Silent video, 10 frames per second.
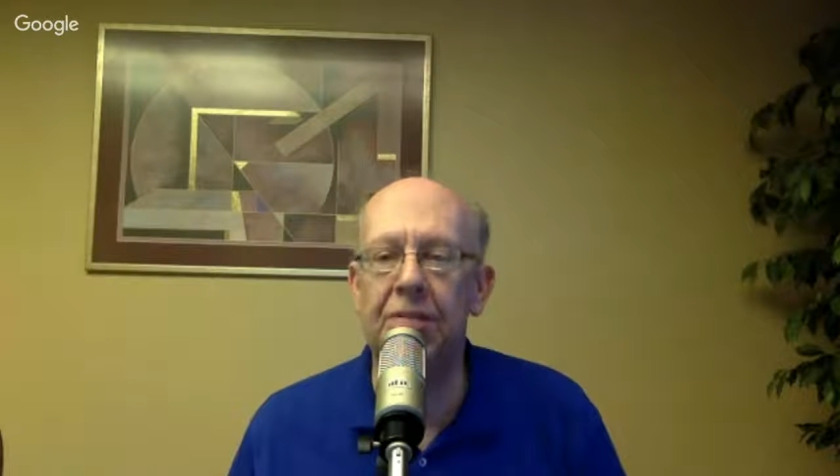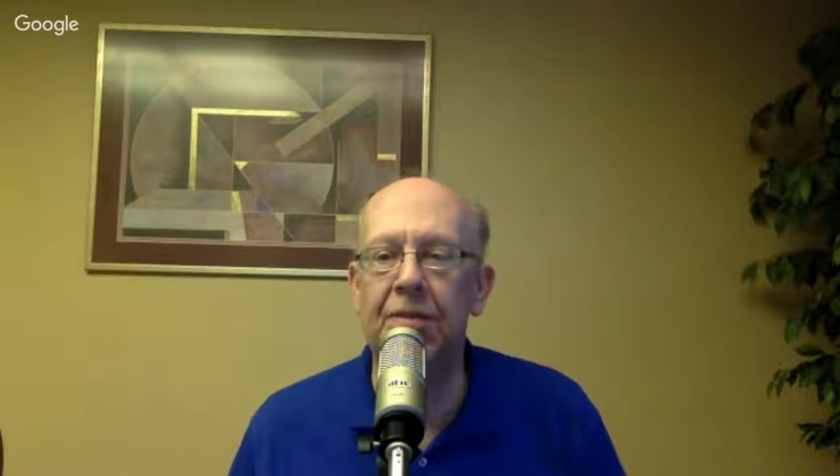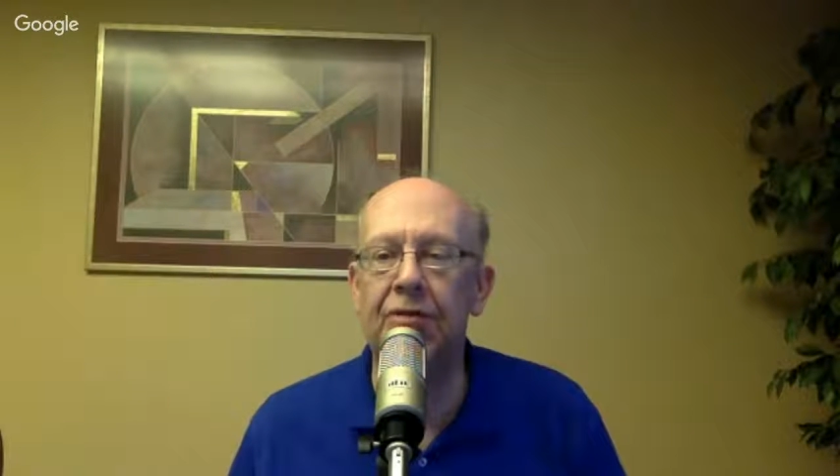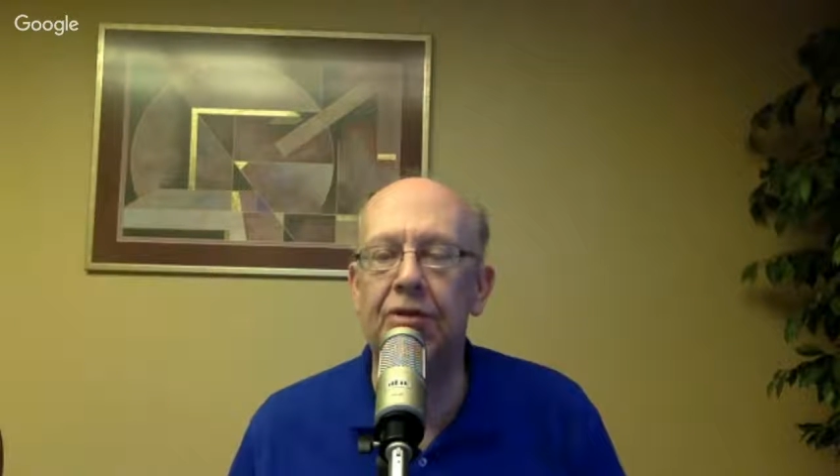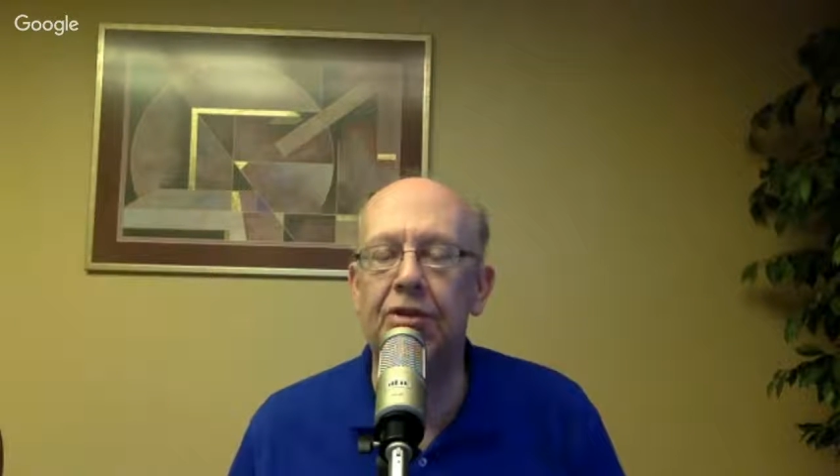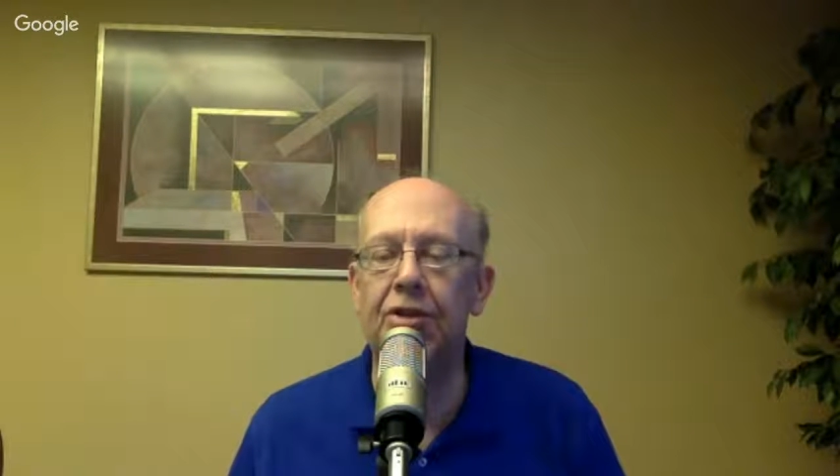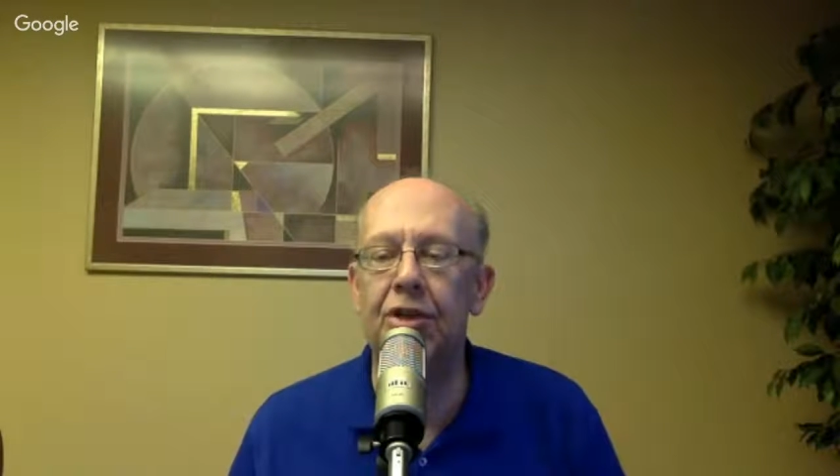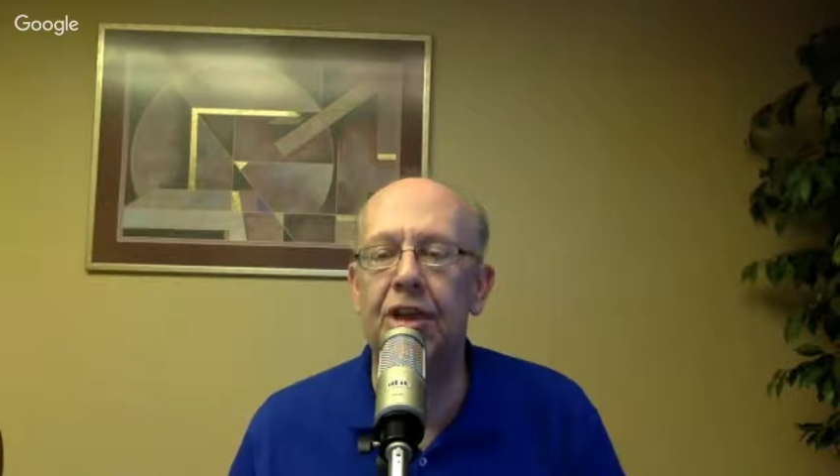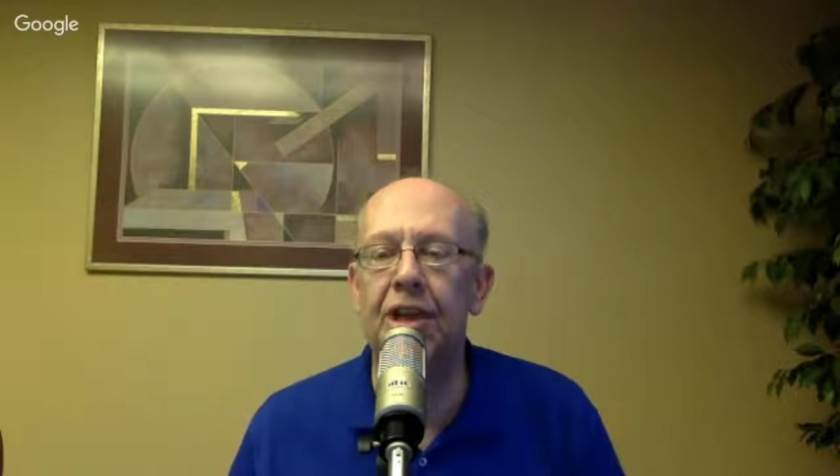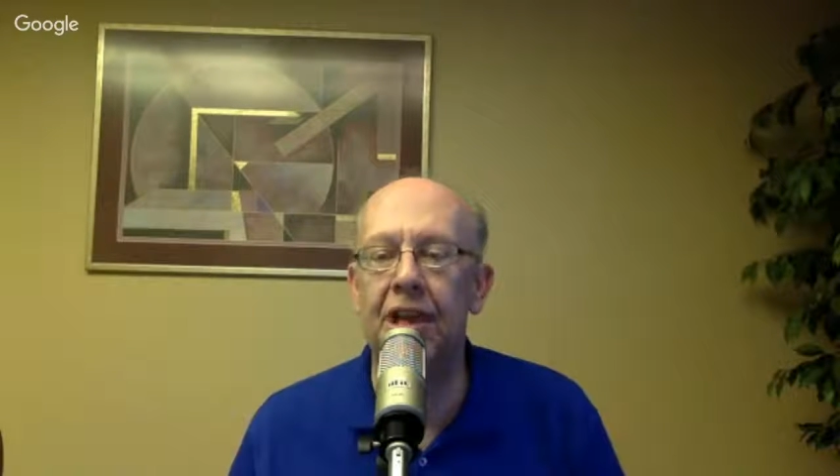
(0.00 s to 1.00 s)
before
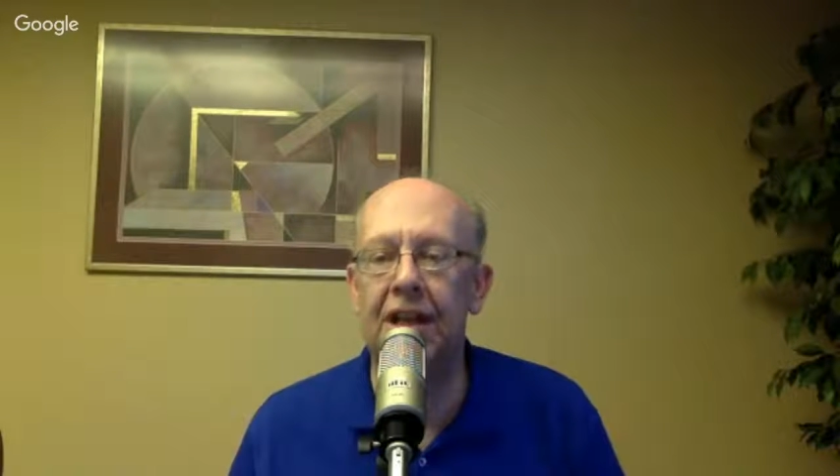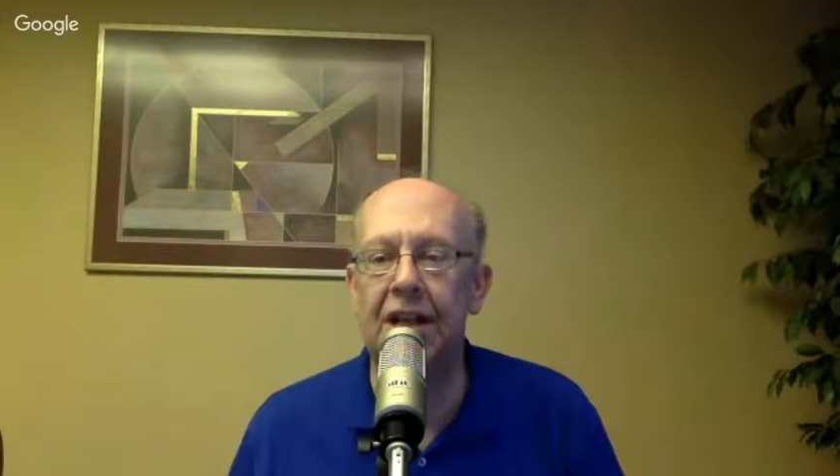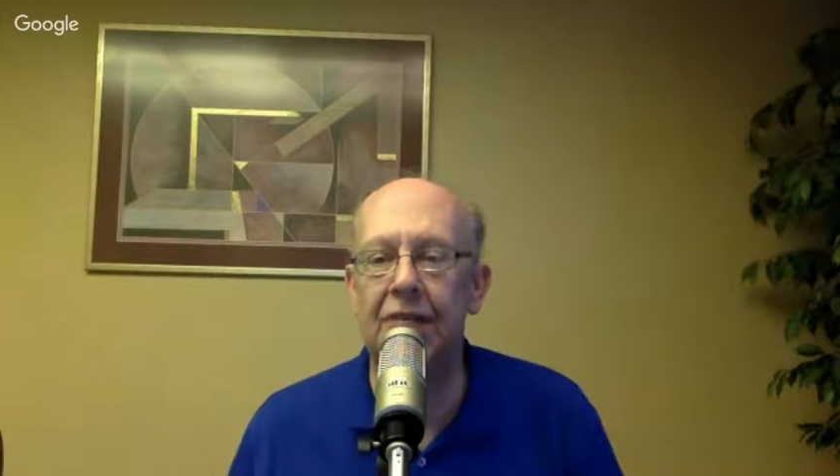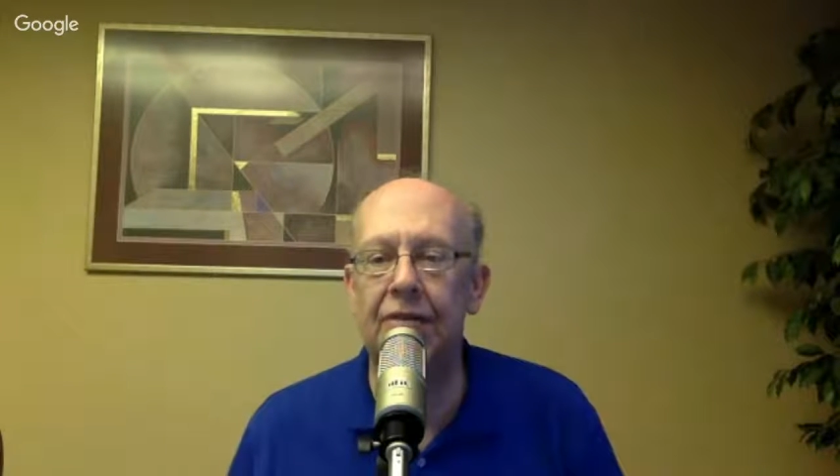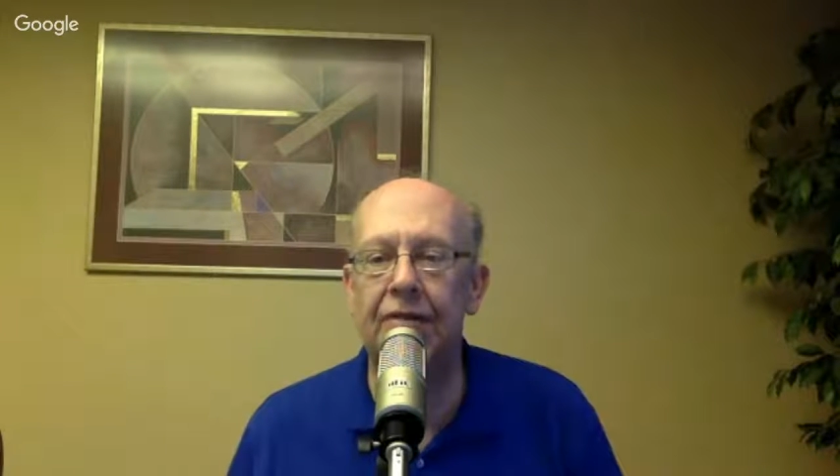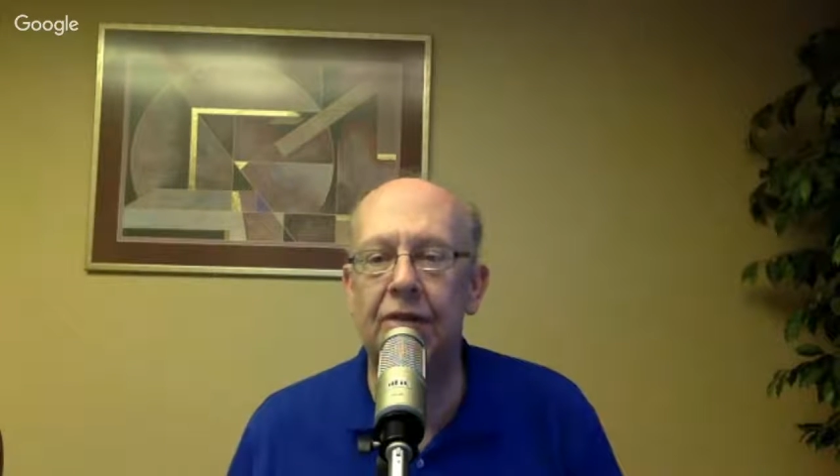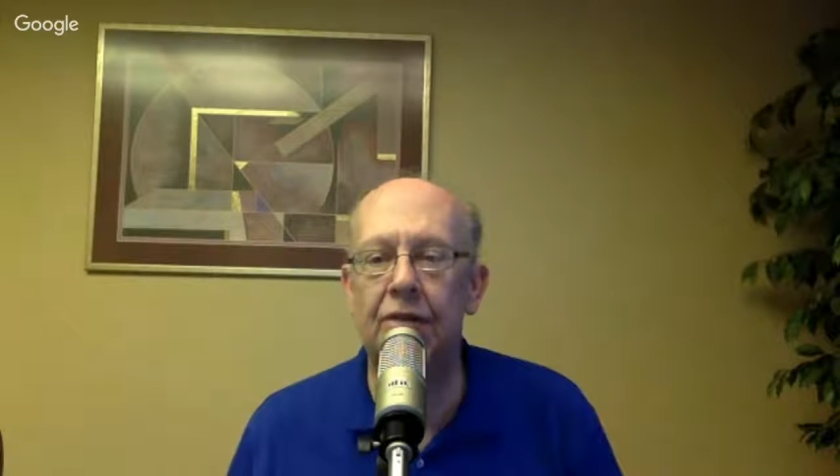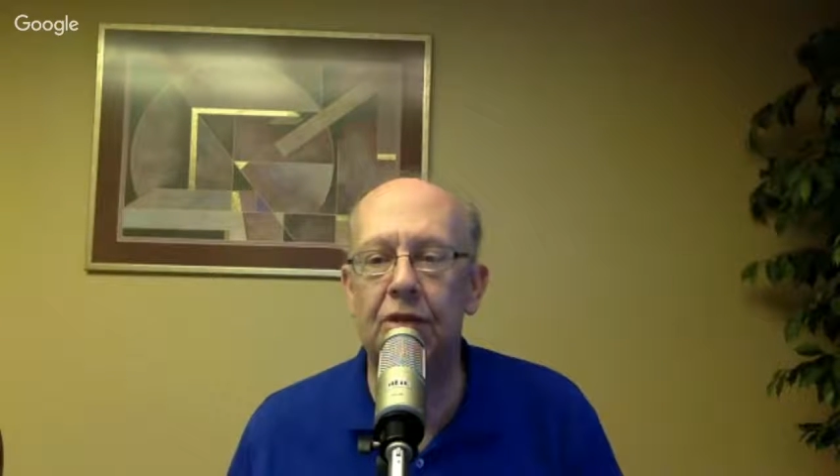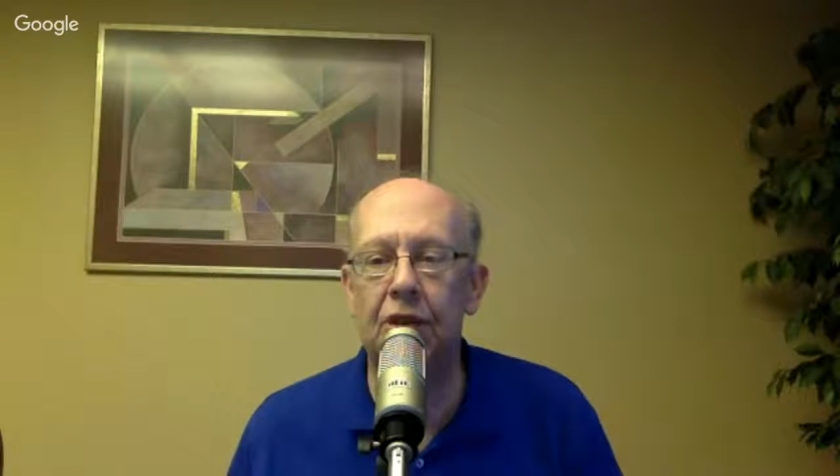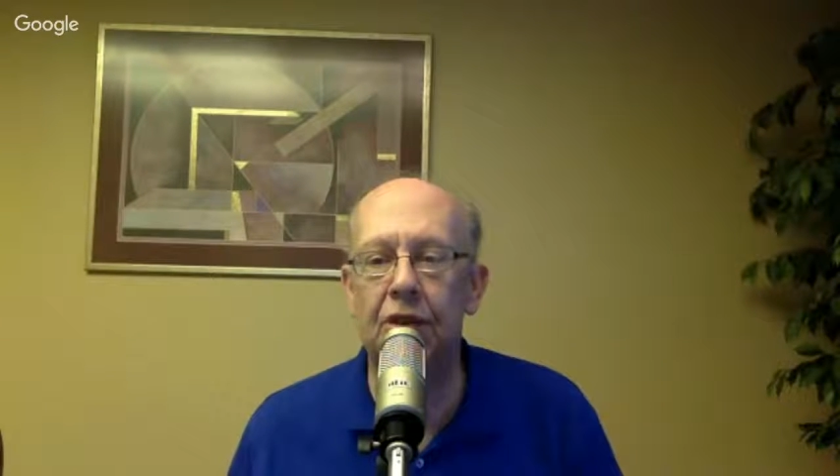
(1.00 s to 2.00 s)
starting contacts with
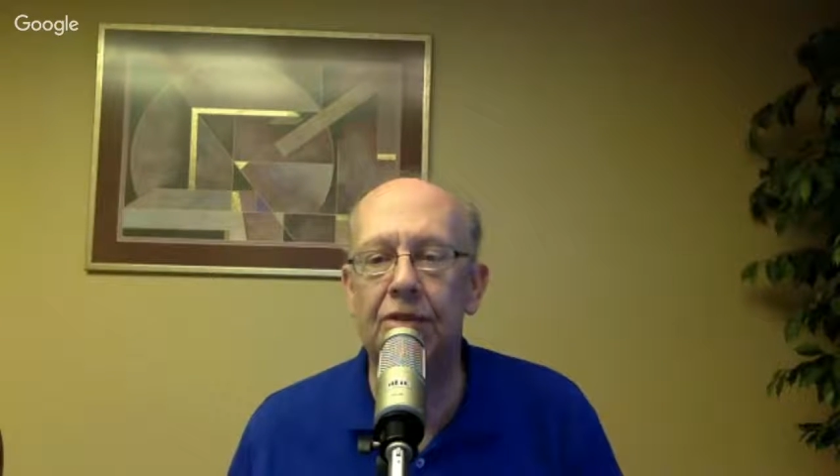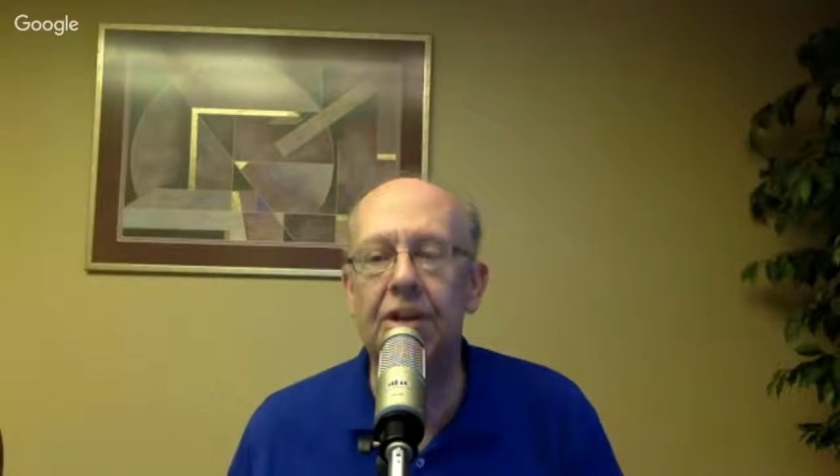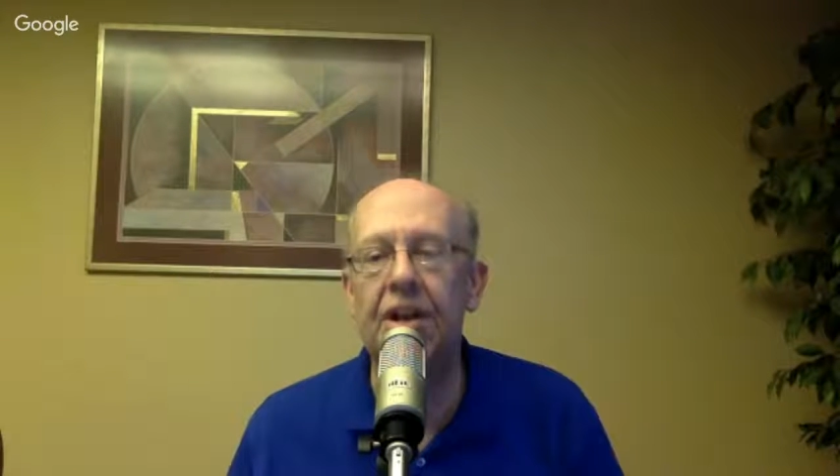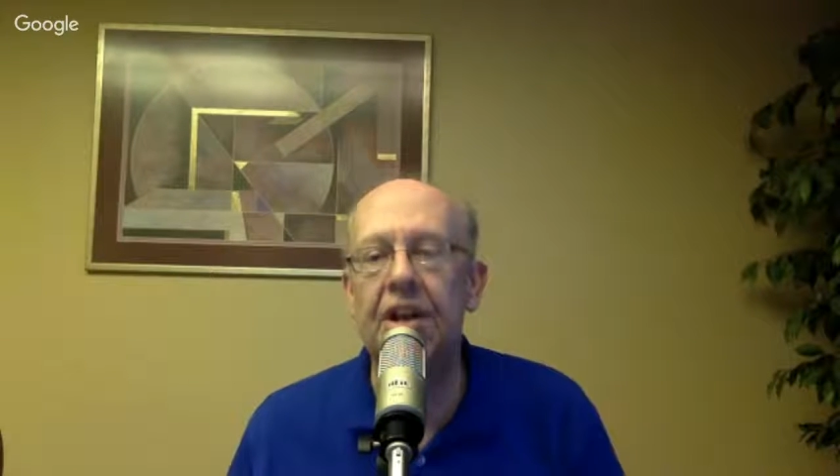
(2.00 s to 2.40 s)
phone calls